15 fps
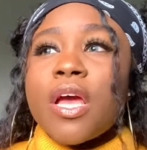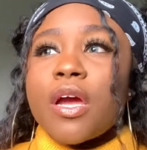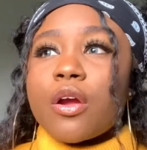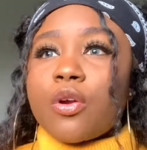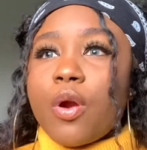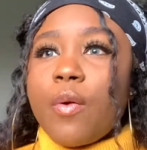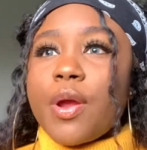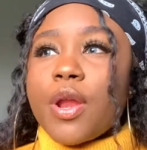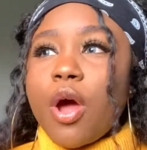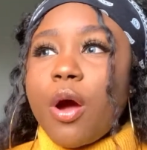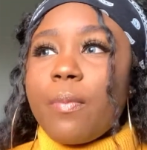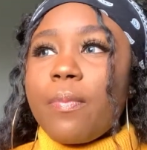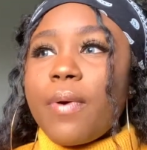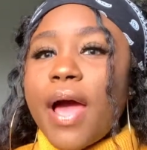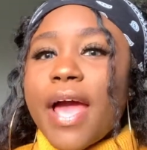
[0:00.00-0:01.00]
Growing
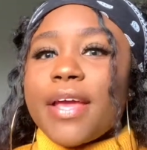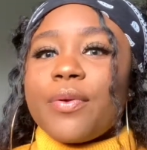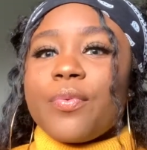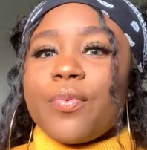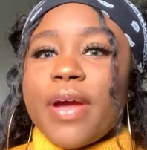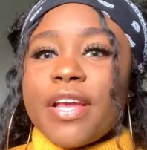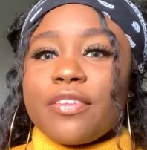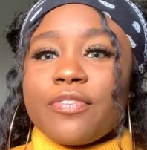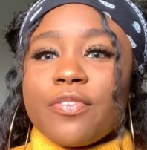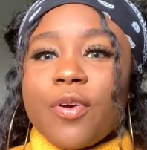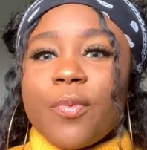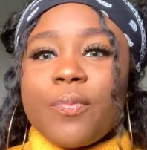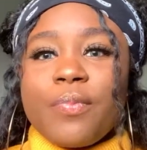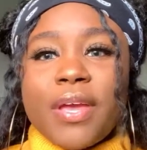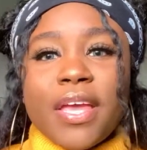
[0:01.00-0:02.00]
up, I went
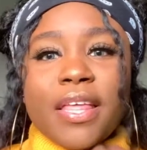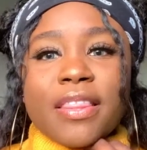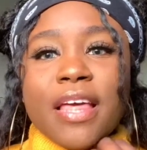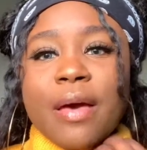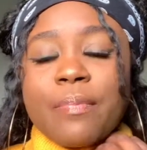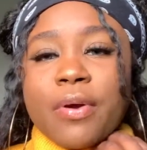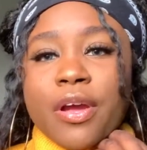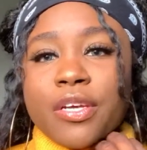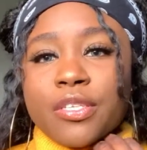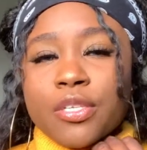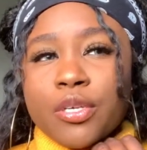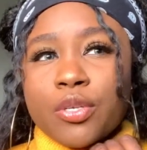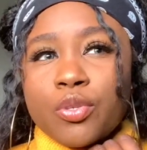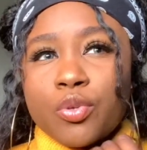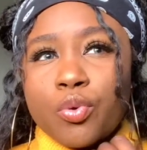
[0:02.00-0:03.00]
from being that
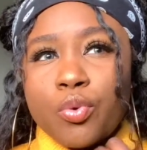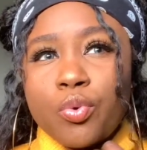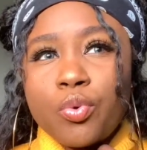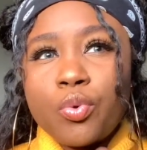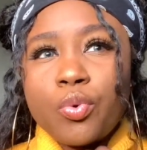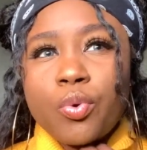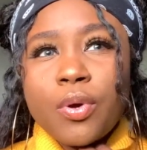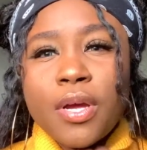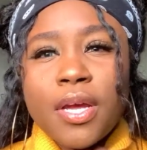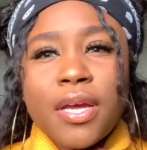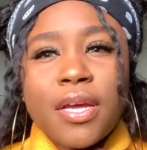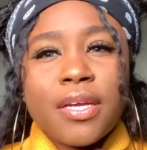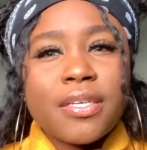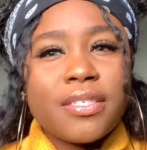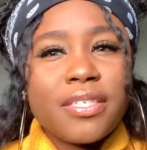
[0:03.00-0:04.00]
person who
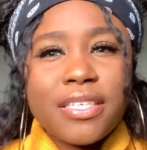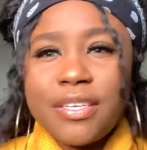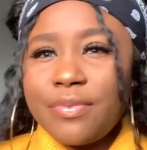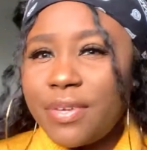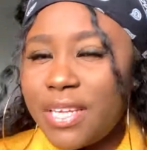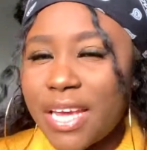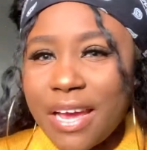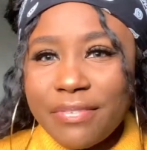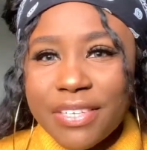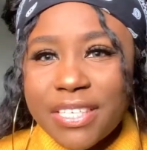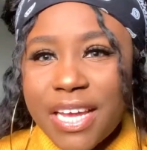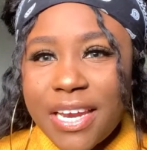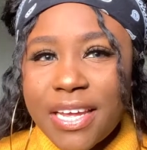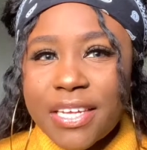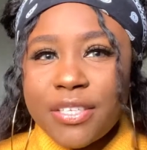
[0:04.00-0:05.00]
didn't really have a
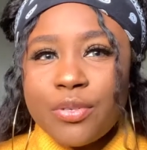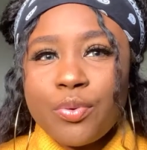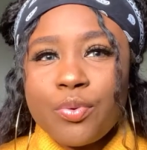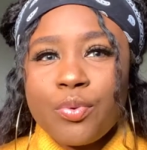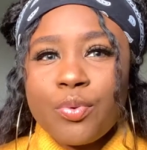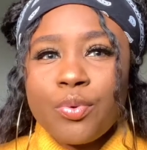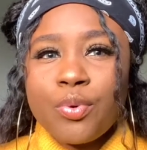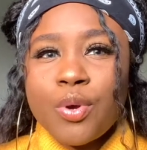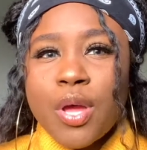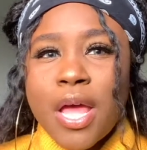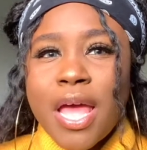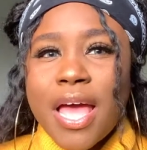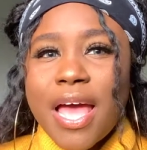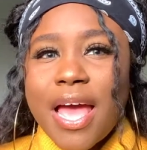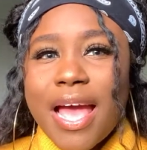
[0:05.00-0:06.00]
talent, who
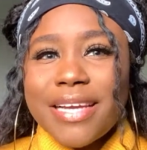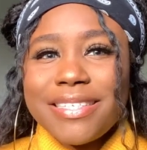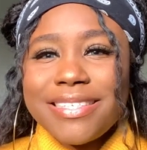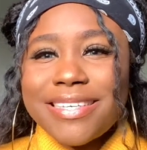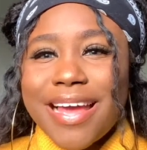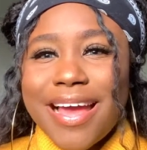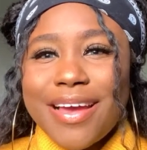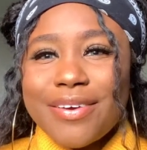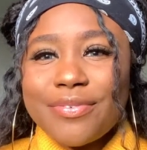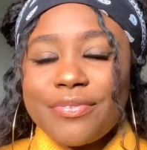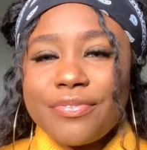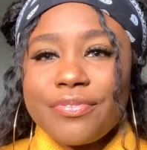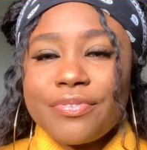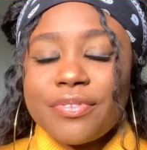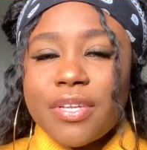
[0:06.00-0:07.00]
I didn't have,
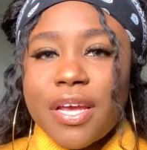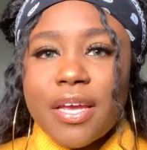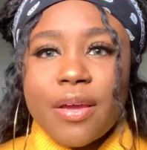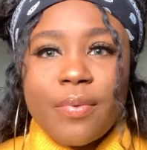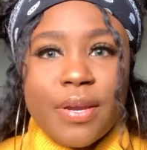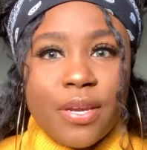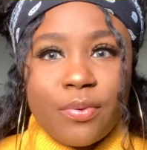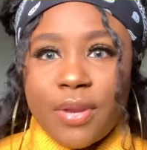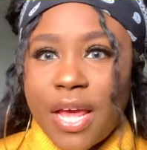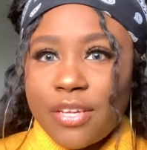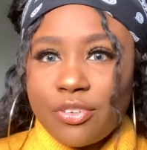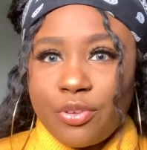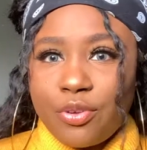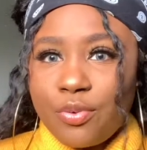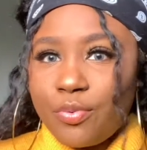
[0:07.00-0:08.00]
like when they would
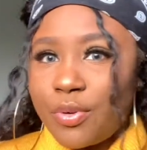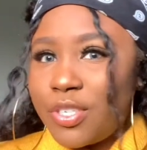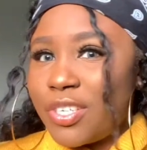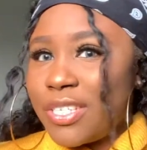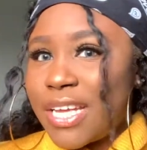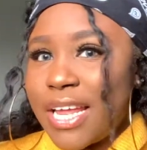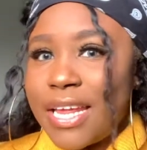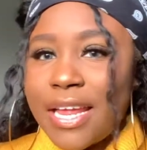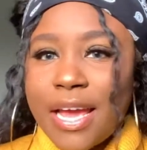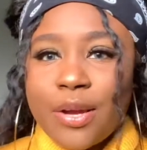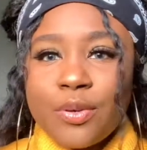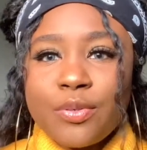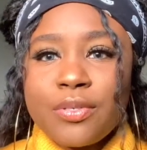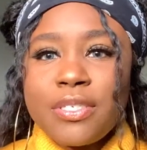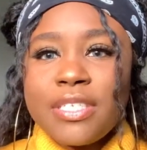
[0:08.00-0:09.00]
ask you what's your talent, I
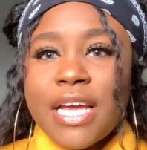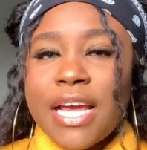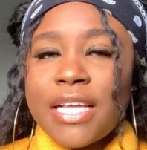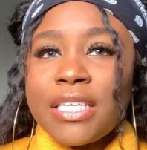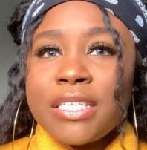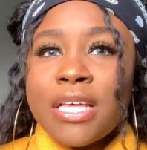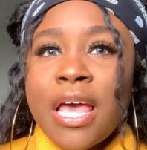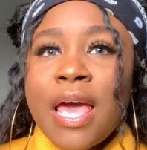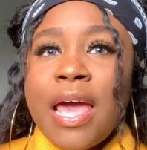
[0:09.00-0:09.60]
couldn't dance.